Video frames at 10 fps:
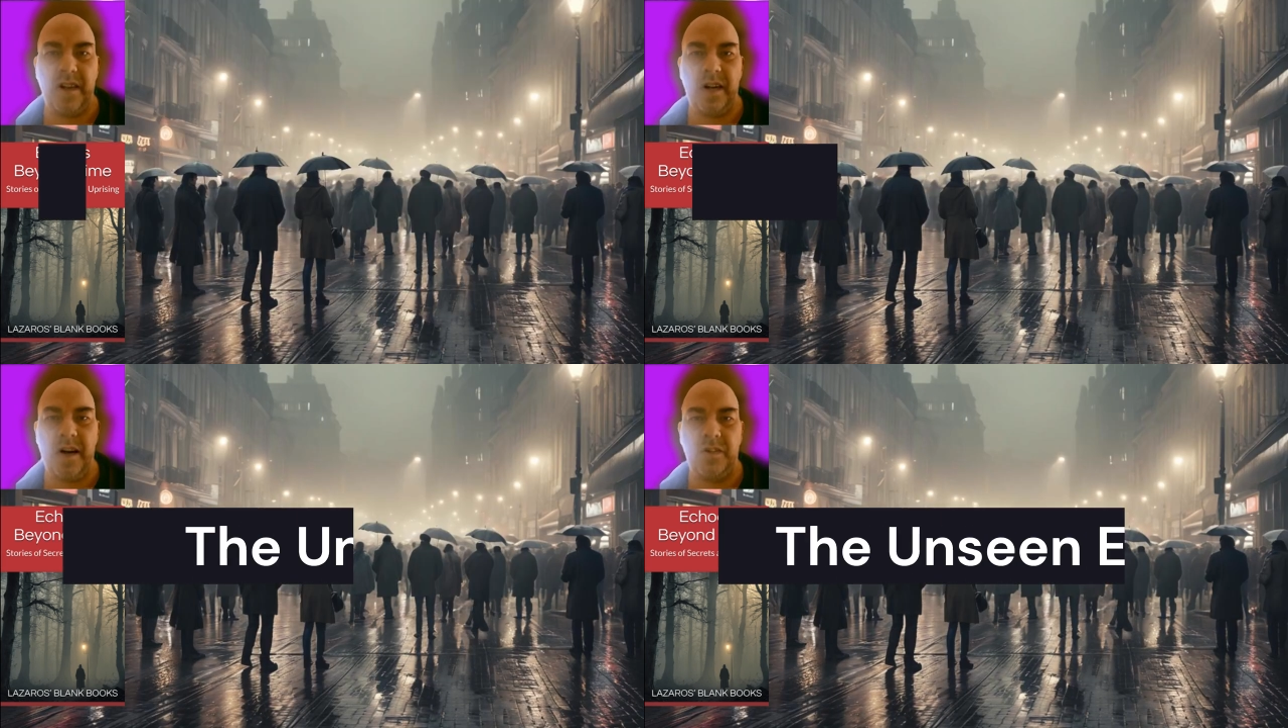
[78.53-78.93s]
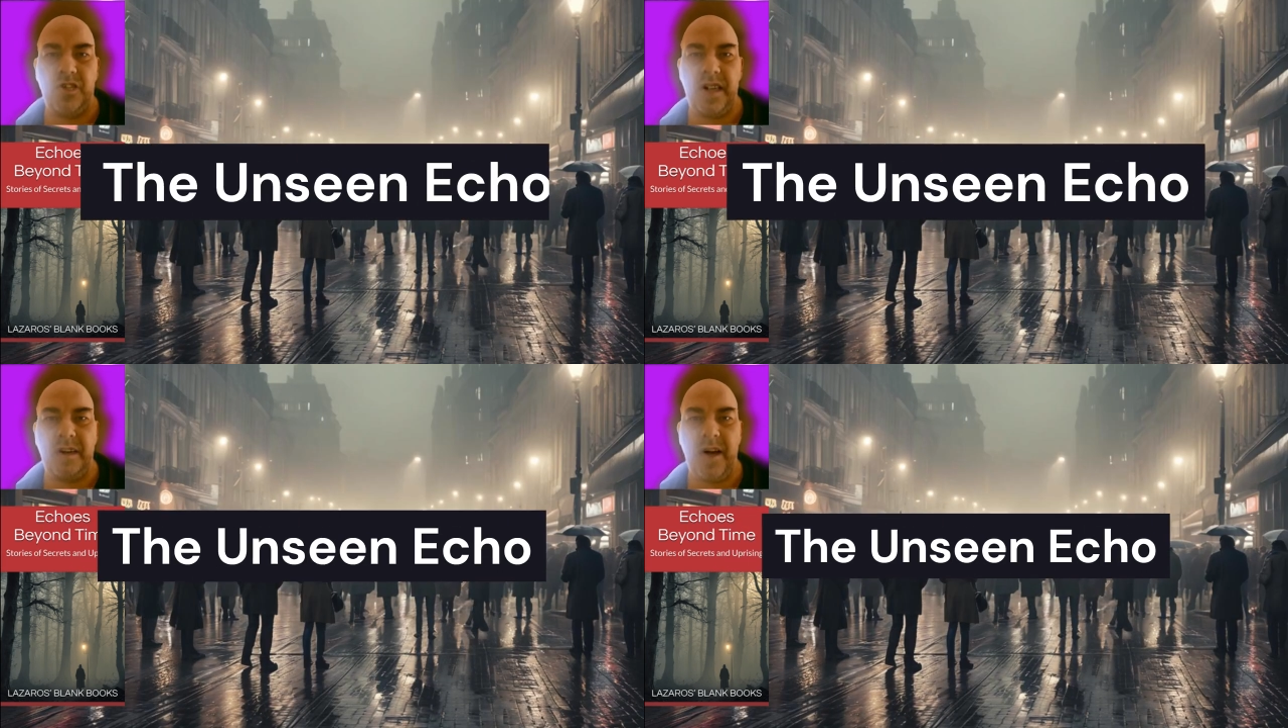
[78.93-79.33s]
The
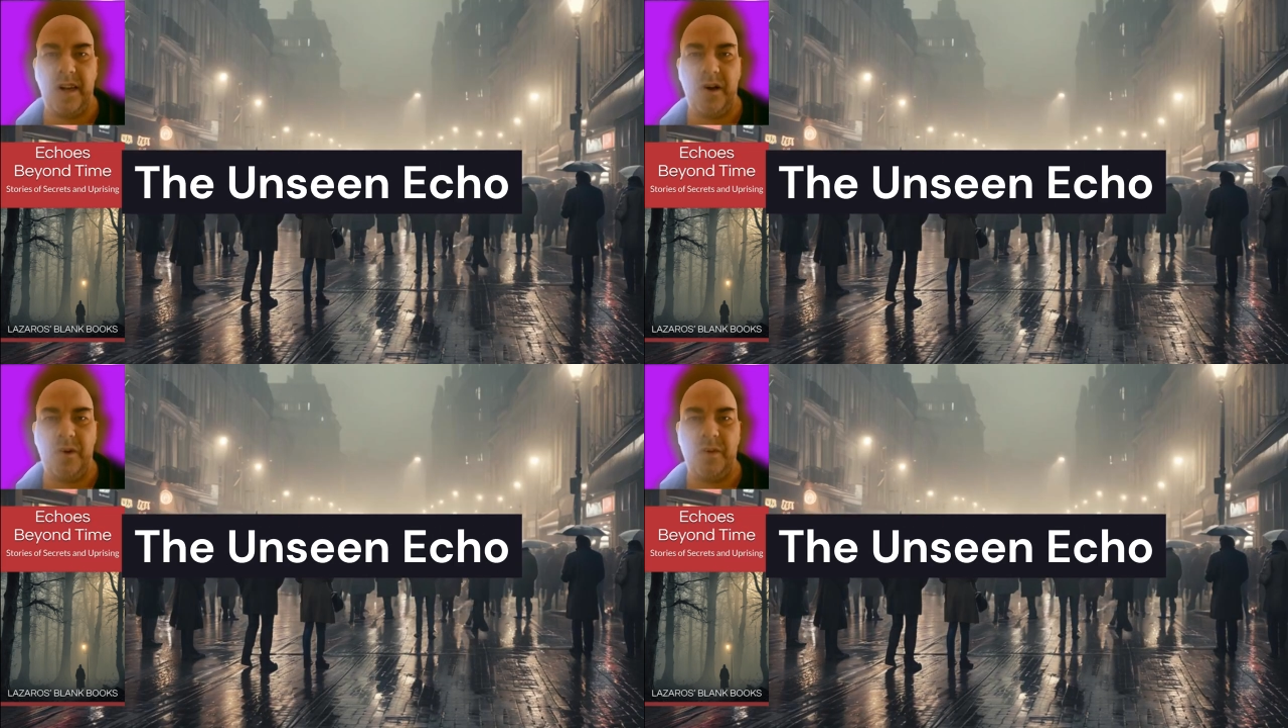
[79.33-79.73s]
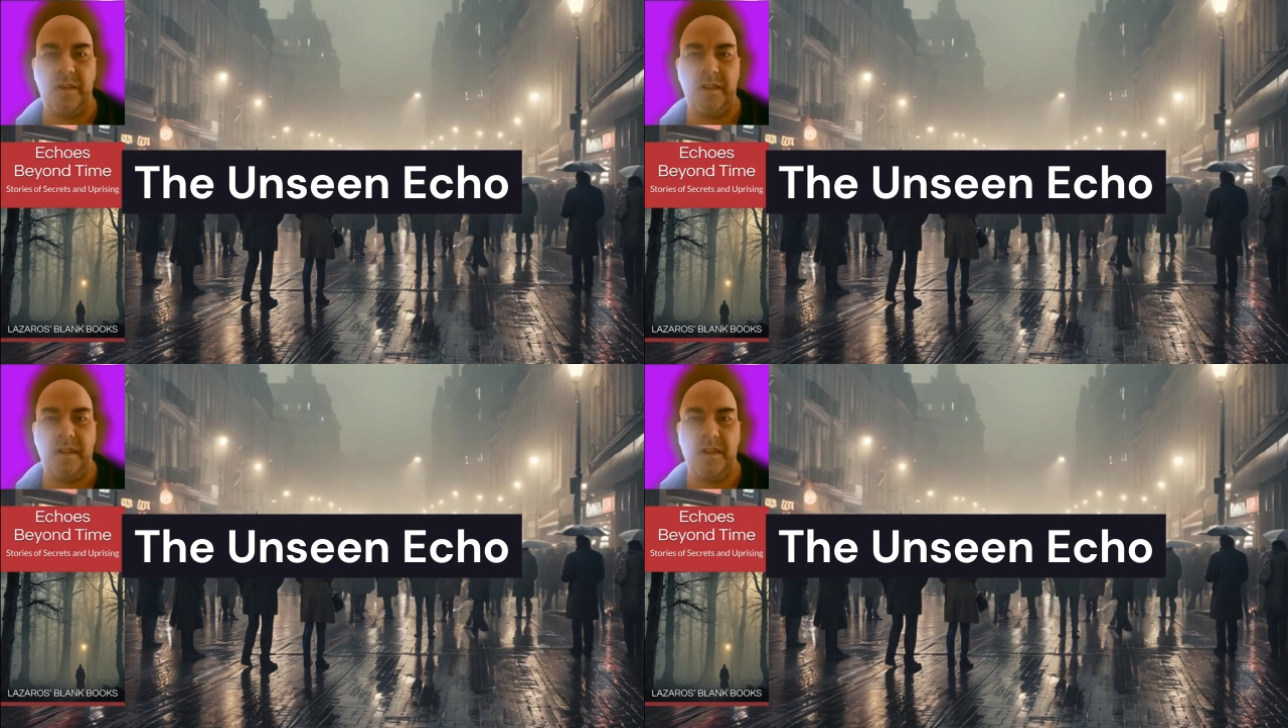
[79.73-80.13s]
Unseen Echo.
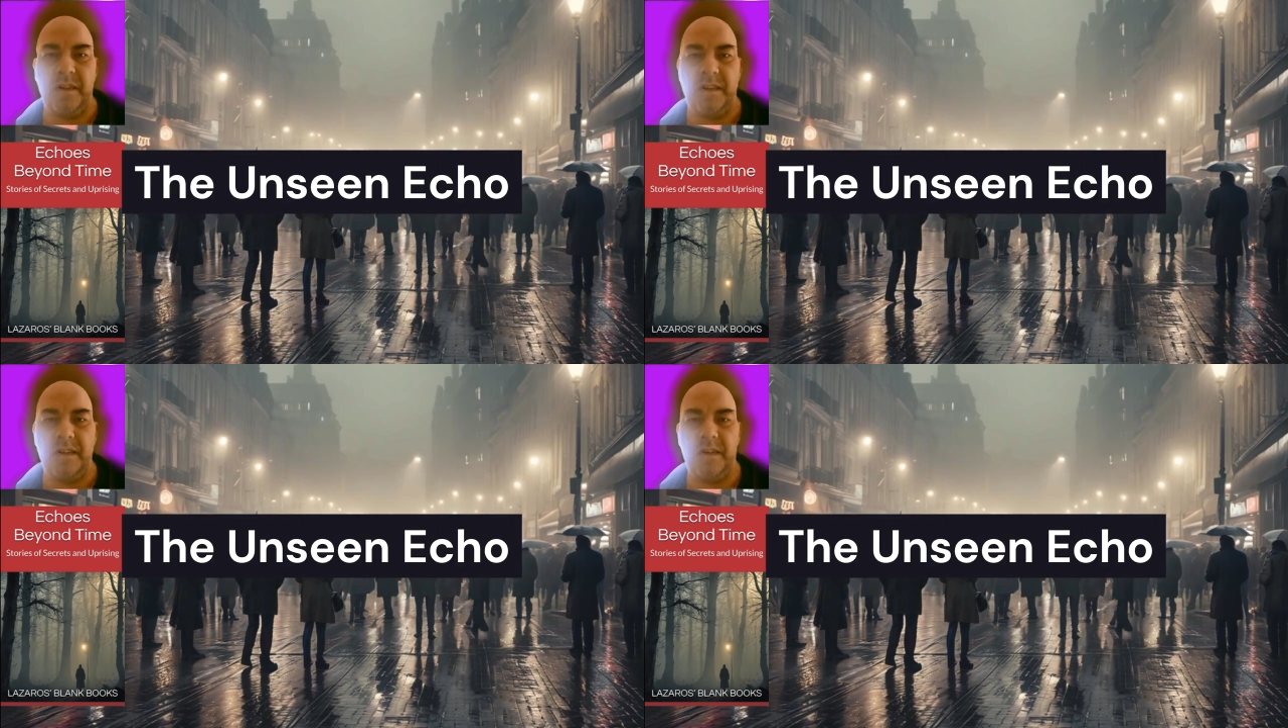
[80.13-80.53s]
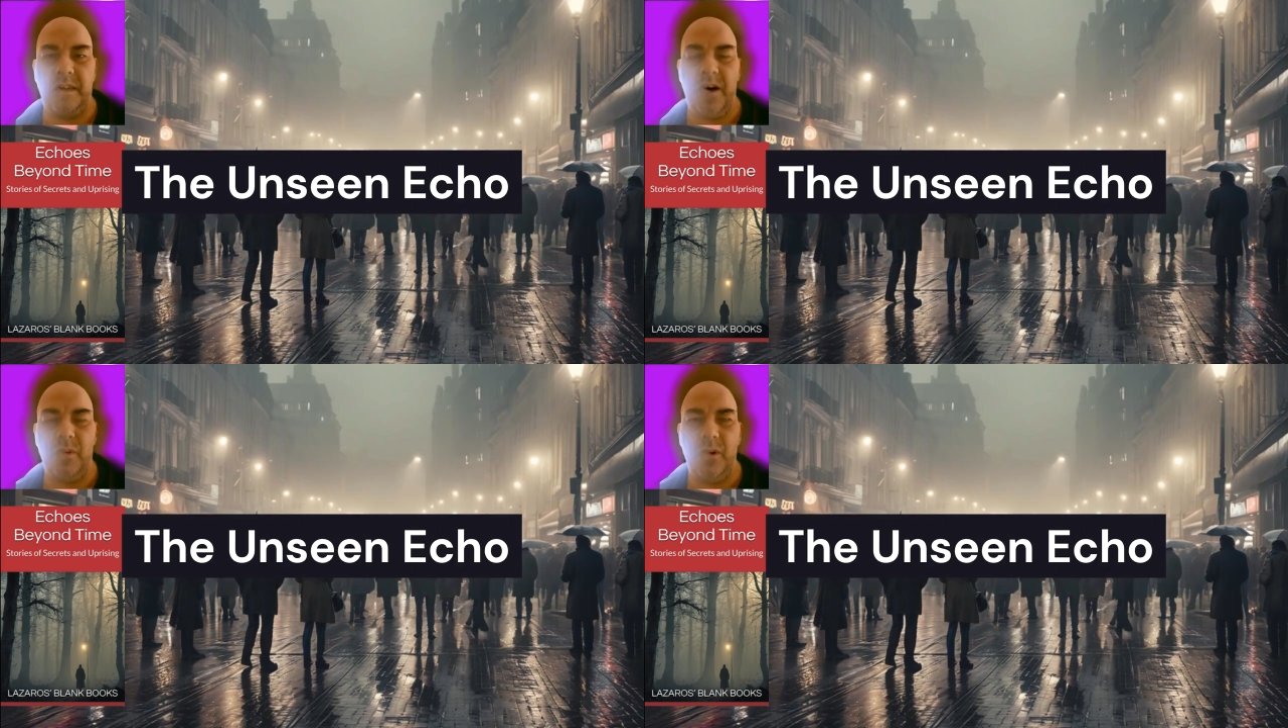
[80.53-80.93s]

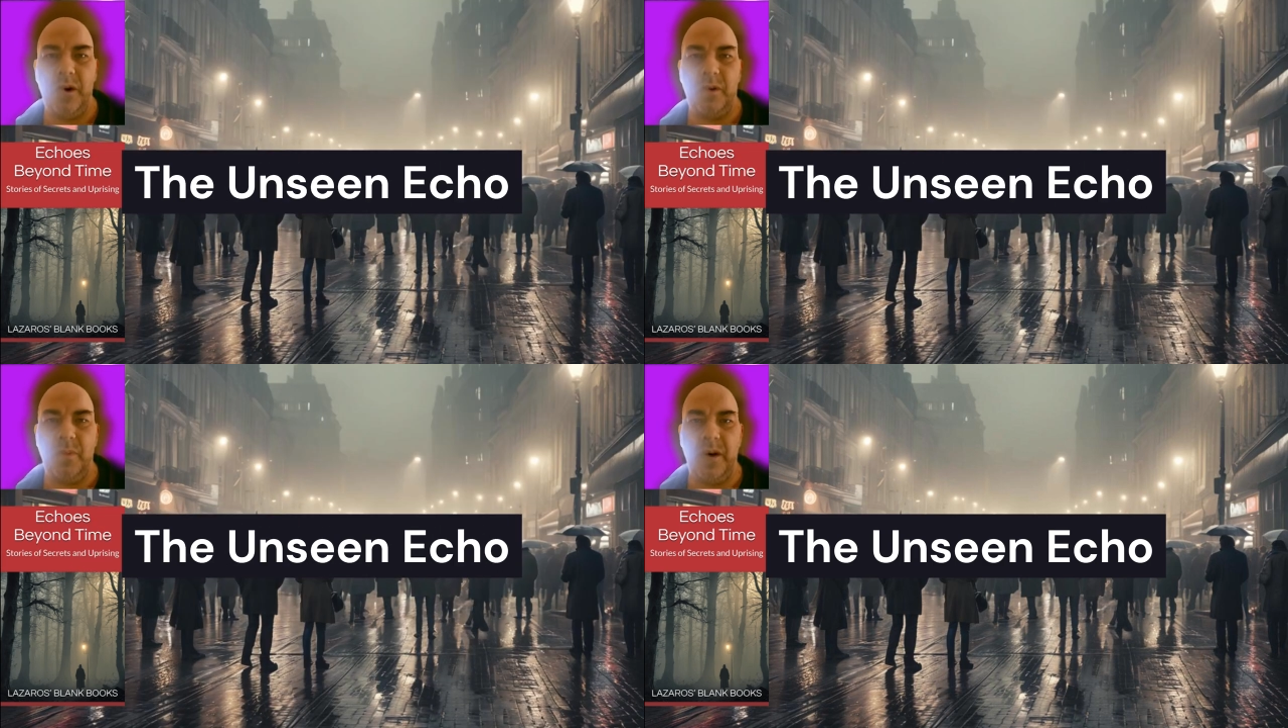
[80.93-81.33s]
A world